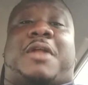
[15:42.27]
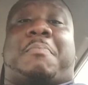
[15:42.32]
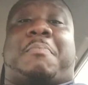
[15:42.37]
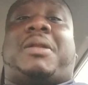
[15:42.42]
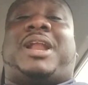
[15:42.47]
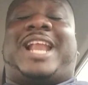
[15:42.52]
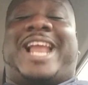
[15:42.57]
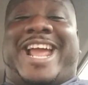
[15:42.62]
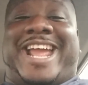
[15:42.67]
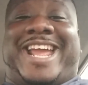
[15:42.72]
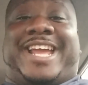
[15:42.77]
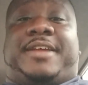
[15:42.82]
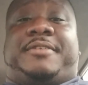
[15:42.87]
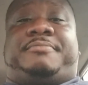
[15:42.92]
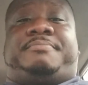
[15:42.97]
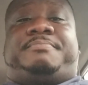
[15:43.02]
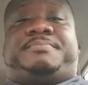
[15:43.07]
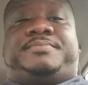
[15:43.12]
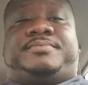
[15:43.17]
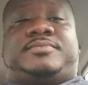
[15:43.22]
a plan.
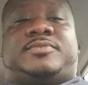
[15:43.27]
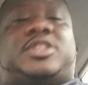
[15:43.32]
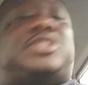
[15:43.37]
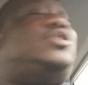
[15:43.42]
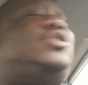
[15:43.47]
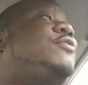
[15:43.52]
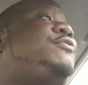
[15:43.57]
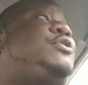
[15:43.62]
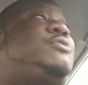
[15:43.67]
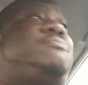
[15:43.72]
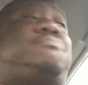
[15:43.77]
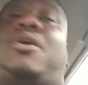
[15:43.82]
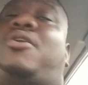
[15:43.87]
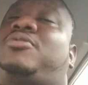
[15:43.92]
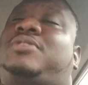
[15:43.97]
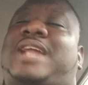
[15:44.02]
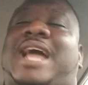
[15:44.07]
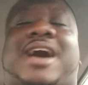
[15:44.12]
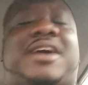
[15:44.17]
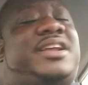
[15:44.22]
So if you
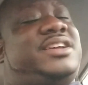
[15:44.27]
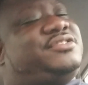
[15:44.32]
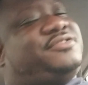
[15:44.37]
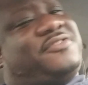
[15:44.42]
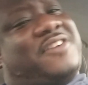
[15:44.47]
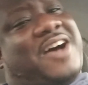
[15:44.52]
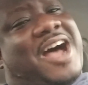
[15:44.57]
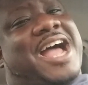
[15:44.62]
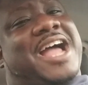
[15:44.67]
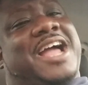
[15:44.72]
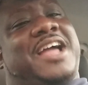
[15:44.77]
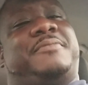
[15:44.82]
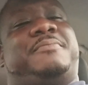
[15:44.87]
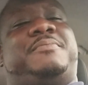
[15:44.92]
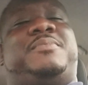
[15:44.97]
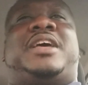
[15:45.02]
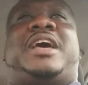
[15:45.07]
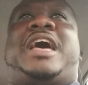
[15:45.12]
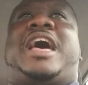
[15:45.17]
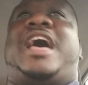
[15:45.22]
broke now, that's fine.
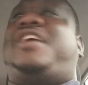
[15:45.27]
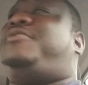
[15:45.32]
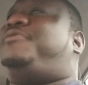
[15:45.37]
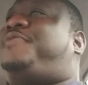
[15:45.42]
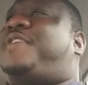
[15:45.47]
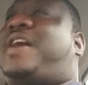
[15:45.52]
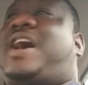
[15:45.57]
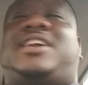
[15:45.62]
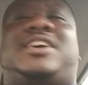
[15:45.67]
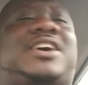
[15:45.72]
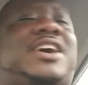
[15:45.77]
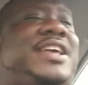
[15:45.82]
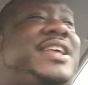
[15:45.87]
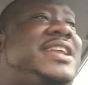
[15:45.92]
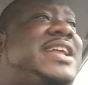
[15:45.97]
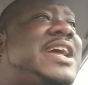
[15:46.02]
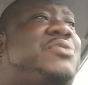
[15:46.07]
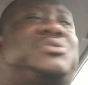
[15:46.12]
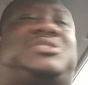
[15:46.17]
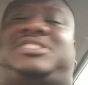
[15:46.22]
And you find a honey
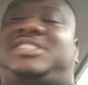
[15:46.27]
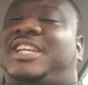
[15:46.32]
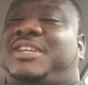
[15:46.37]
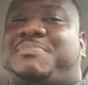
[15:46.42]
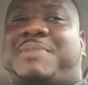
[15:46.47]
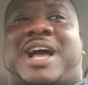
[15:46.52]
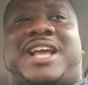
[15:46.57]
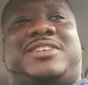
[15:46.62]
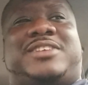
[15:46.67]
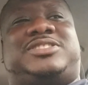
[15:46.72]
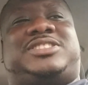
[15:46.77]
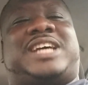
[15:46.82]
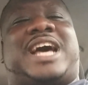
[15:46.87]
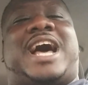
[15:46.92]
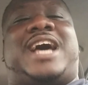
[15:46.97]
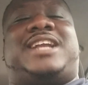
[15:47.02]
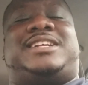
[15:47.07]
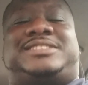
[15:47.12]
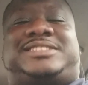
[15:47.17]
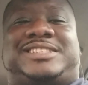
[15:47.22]
that will stick by your
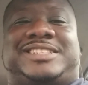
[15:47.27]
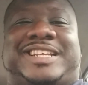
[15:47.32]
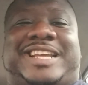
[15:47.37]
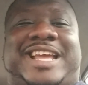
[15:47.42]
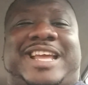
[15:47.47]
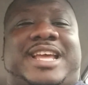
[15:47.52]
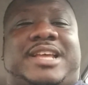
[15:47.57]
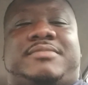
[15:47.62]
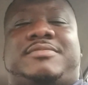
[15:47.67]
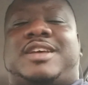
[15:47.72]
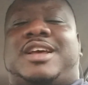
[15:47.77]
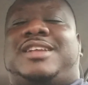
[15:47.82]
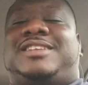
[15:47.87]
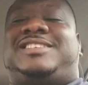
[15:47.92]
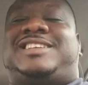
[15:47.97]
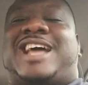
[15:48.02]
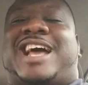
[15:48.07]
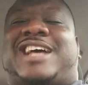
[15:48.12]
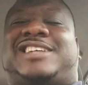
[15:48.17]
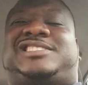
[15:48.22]
side until the end,
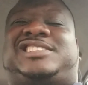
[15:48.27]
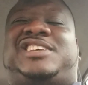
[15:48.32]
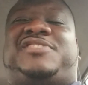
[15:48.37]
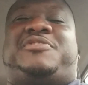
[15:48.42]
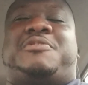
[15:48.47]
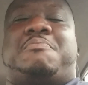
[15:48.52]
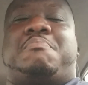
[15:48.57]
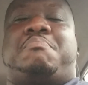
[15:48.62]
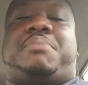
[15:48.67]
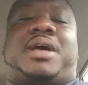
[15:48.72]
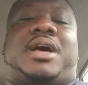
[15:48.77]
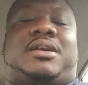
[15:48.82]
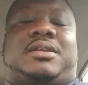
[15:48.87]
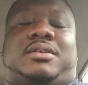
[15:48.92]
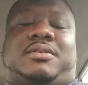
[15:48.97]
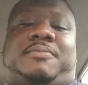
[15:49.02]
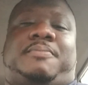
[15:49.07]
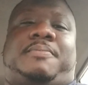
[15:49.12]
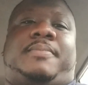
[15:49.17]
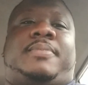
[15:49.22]
that's even
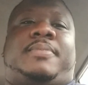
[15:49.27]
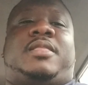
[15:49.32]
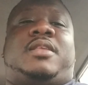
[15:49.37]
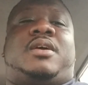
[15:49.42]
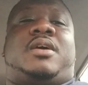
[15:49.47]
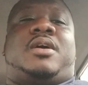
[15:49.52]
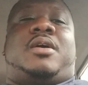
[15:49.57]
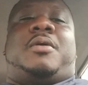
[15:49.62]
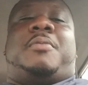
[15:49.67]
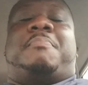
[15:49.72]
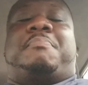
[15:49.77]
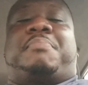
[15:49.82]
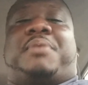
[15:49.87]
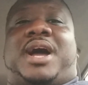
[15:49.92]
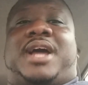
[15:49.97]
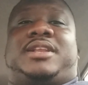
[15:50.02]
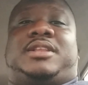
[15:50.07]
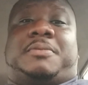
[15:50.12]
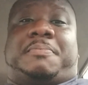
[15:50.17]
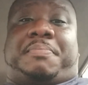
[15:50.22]
better.
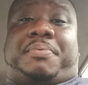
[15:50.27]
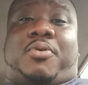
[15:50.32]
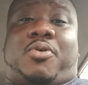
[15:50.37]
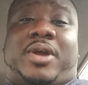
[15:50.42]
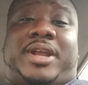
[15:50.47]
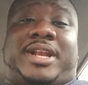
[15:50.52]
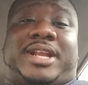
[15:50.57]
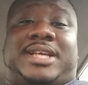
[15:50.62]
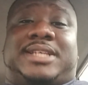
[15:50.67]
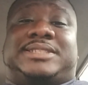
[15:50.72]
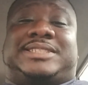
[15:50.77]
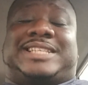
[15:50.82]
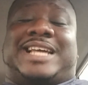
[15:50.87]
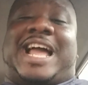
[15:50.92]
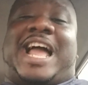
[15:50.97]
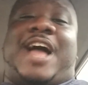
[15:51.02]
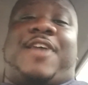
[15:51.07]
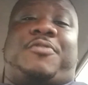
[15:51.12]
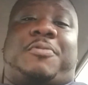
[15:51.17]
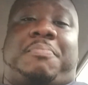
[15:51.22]
But the point is to
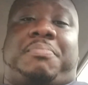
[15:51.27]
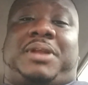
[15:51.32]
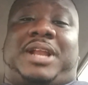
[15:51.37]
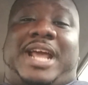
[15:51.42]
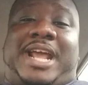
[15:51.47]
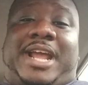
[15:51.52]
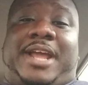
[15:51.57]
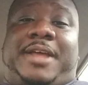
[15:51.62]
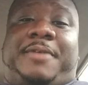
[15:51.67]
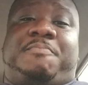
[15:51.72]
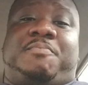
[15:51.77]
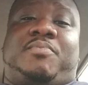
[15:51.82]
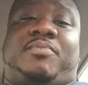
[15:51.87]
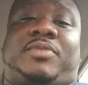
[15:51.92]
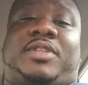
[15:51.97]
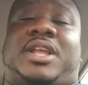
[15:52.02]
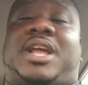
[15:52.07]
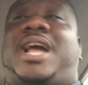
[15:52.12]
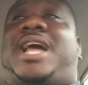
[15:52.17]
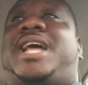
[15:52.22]
have a plan
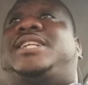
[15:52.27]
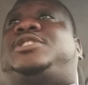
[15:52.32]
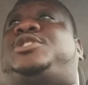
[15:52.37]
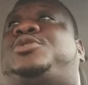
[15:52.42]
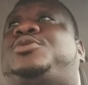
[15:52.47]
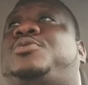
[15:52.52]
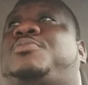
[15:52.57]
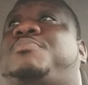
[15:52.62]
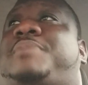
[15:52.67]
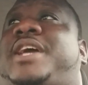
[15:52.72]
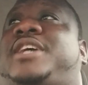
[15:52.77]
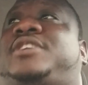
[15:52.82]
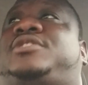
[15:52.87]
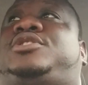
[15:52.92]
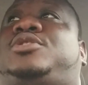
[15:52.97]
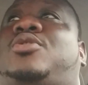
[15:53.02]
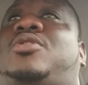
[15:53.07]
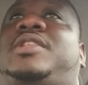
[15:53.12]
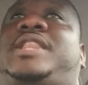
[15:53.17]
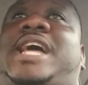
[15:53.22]
and to make
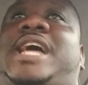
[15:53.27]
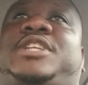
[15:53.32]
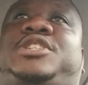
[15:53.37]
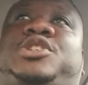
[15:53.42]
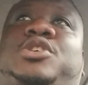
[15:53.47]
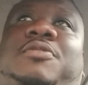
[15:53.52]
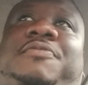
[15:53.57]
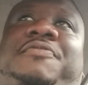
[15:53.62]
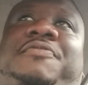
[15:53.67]
sure that your